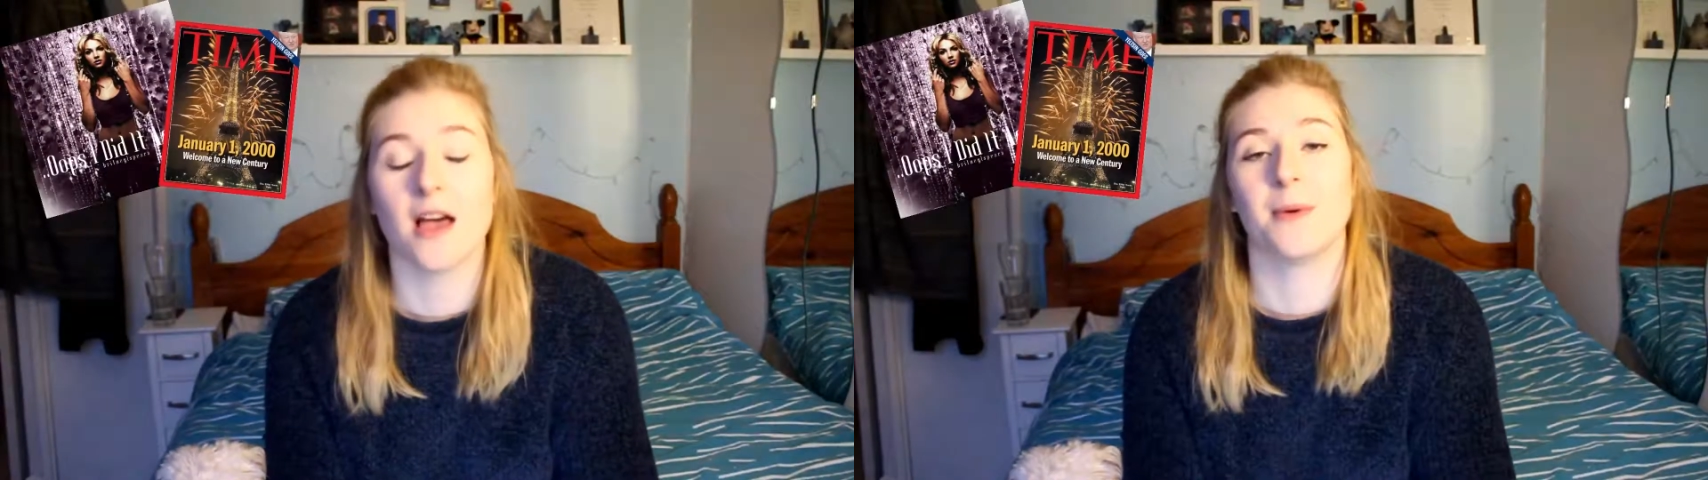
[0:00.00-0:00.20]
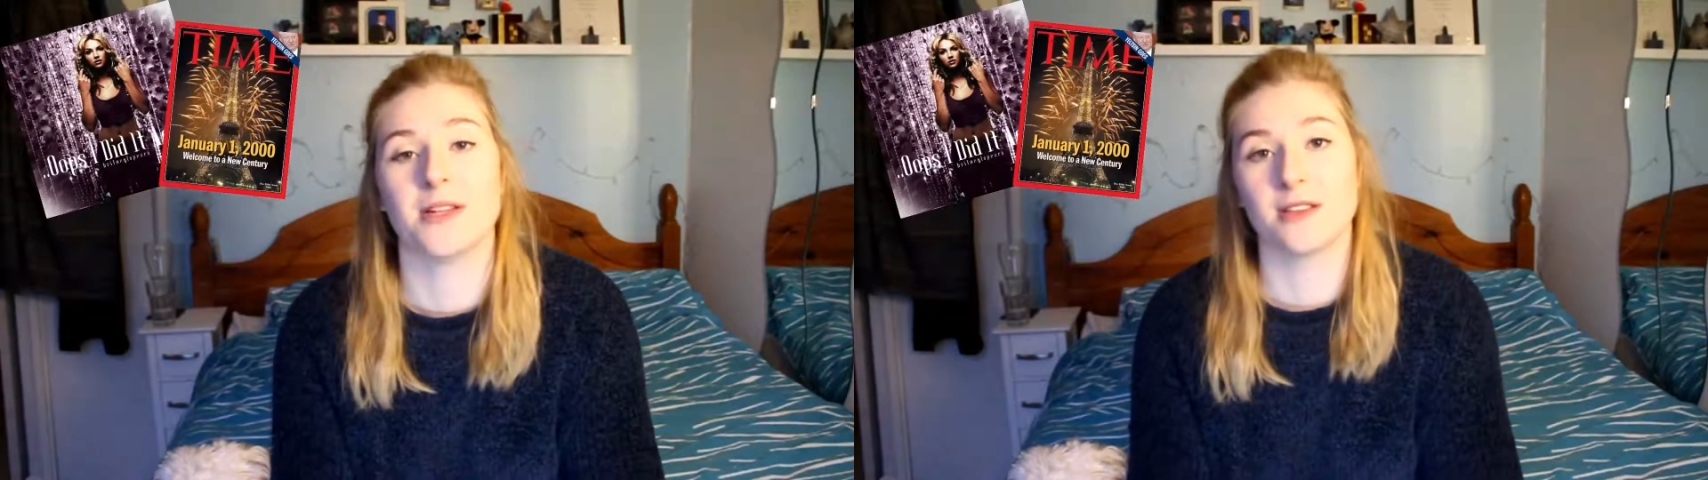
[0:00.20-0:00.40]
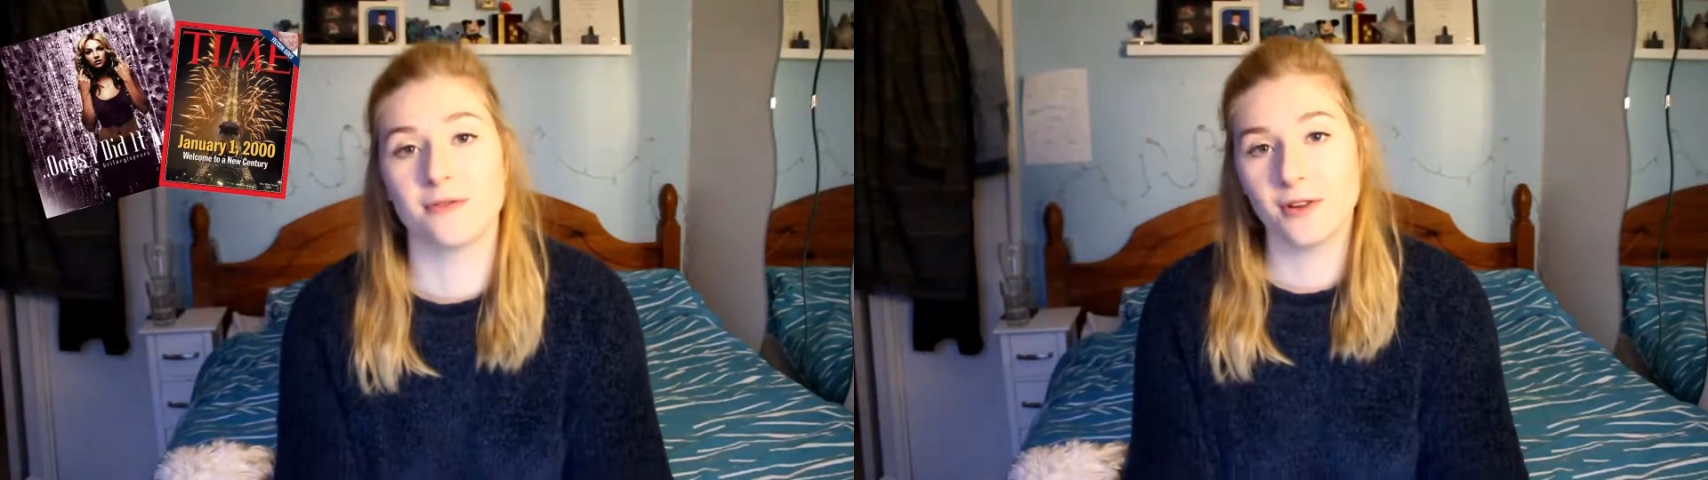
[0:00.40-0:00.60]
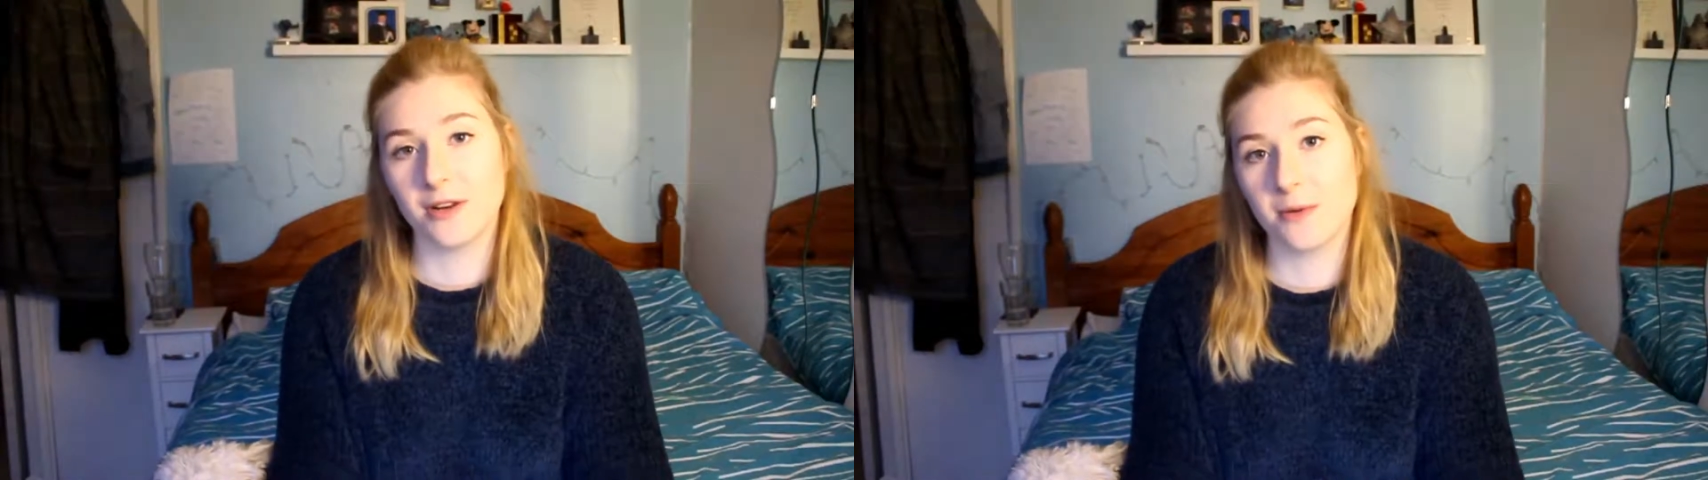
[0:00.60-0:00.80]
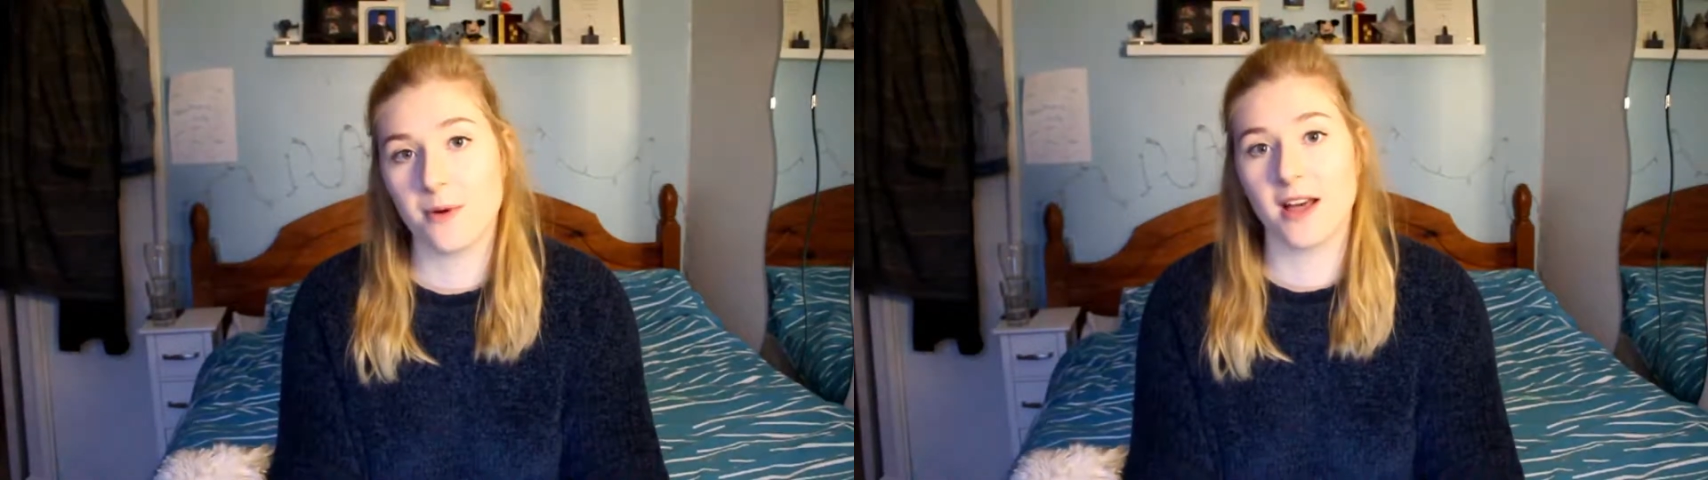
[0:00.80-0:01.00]
I went to the
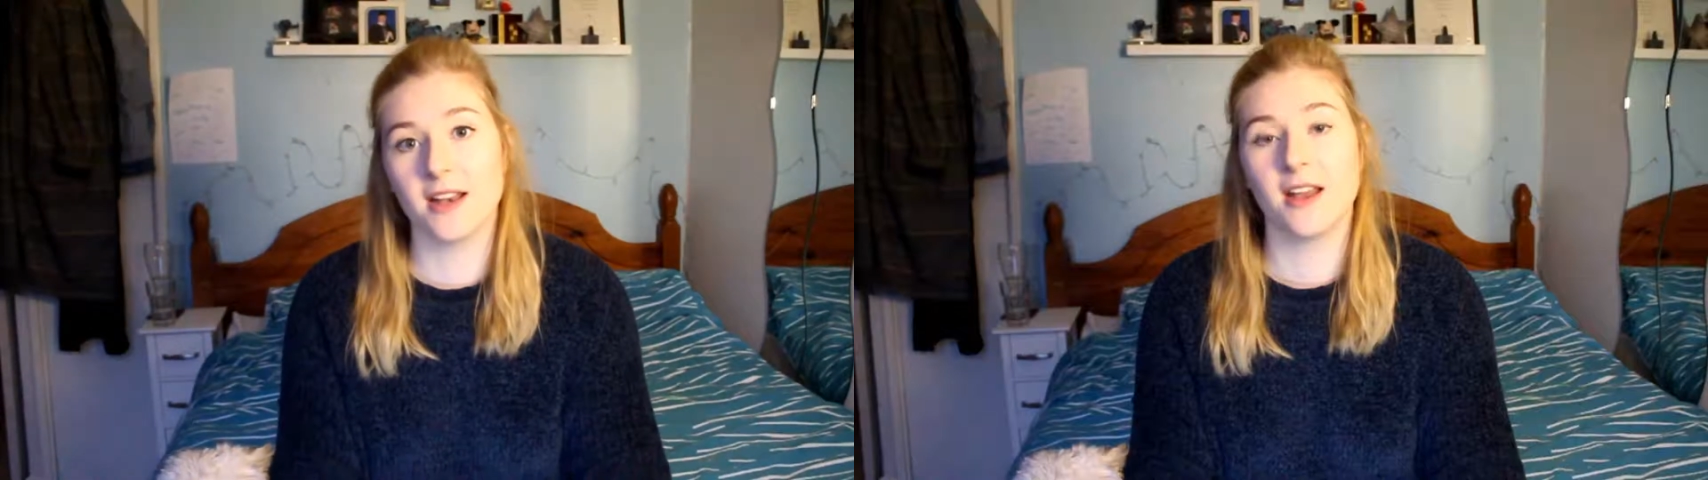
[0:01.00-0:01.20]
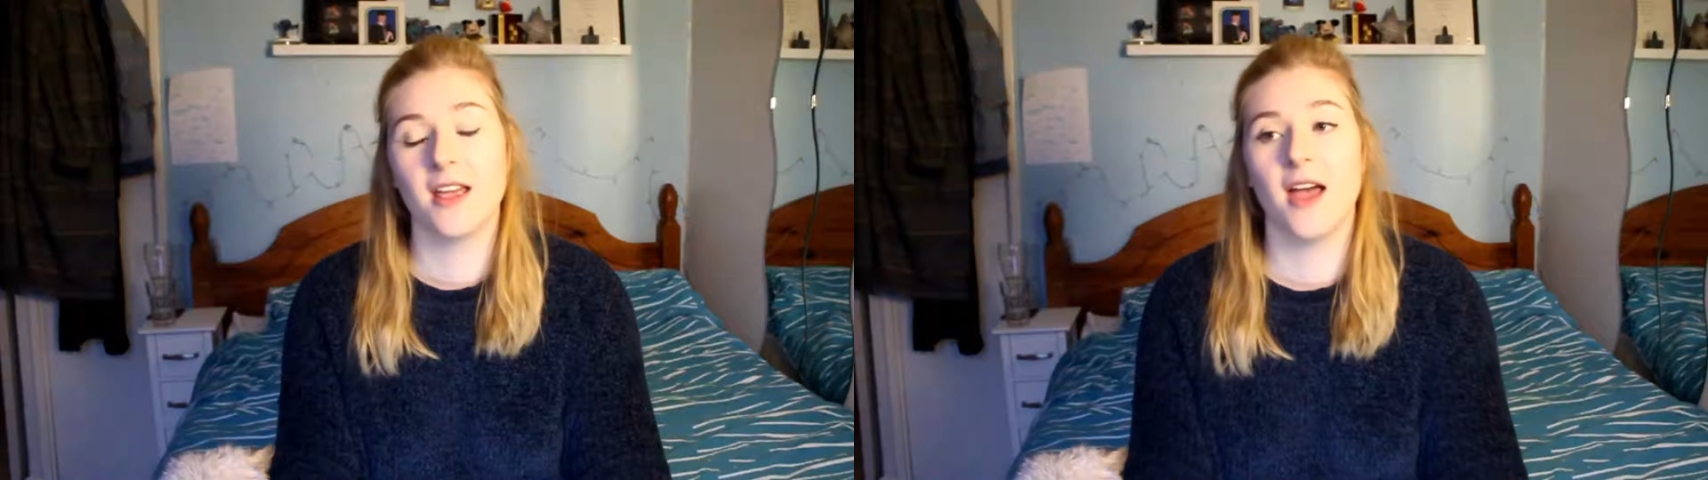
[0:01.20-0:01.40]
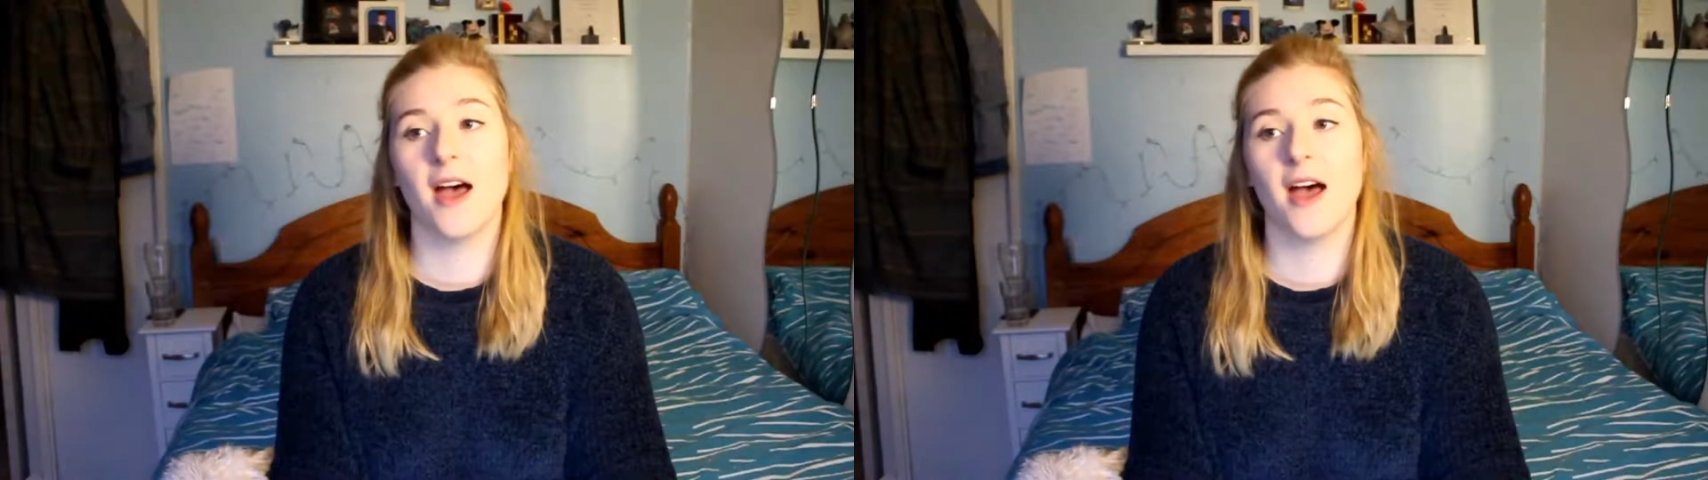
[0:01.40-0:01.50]
Florida one.